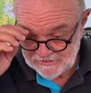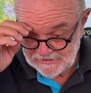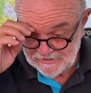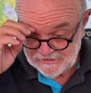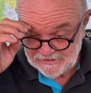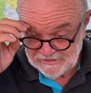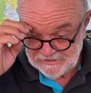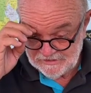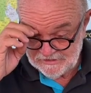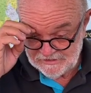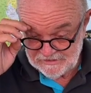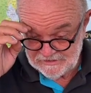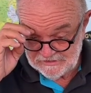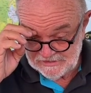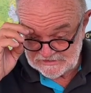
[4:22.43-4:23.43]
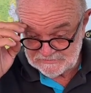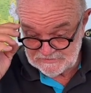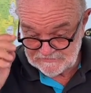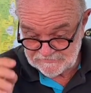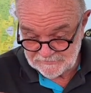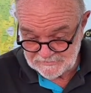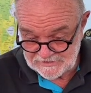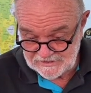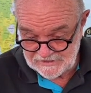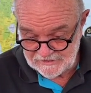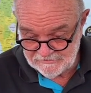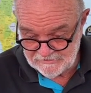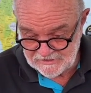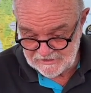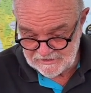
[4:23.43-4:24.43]
Next one's from
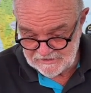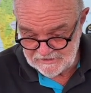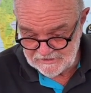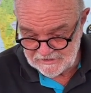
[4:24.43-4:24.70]
Kerry.